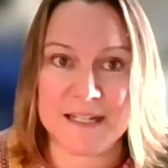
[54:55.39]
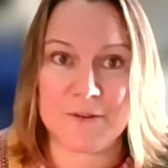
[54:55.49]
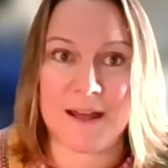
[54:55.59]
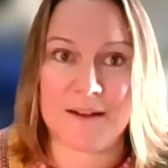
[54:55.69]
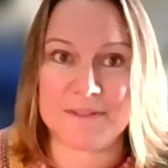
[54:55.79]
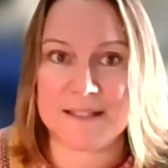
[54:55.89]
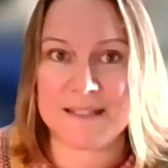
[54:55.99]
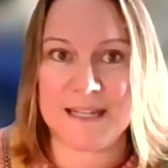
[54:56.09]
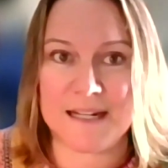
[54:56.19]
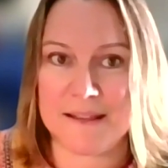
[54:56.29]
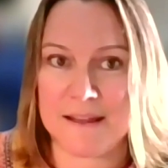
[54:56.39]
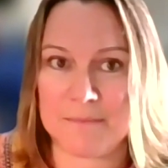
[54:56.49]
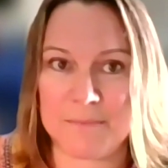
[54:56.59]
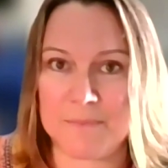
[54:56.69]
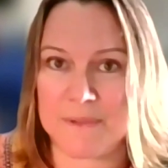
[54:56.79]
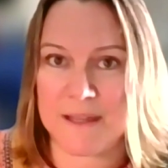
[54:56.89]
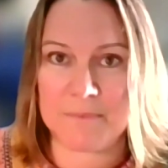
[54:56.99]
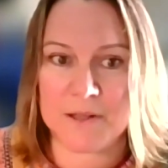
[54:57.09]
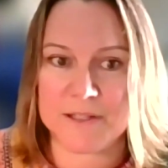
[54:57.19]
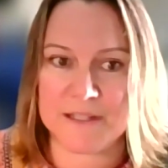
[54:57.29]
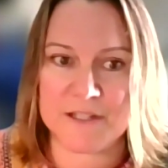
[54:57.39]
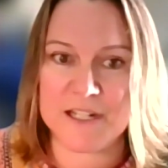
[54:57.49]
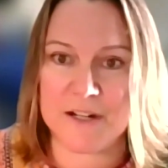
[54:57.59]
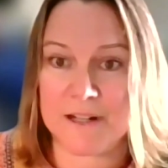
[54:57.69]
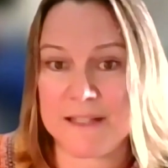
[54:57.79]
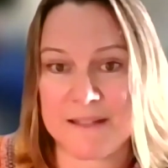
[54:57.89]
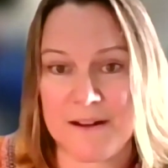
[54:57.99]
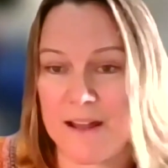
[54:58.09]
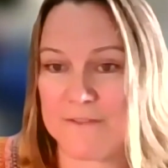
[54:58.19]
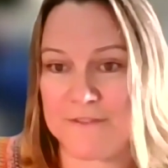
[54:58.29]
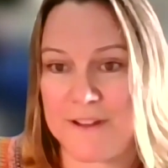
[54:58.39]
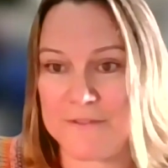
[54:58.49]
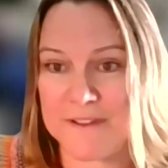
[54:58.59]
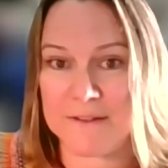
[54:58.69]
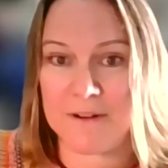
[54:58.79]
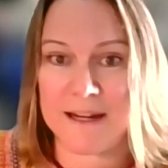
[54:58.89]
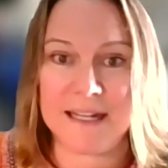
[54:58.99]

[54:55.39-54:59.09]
you have this data that Bronson shared. It's not fluffy, right?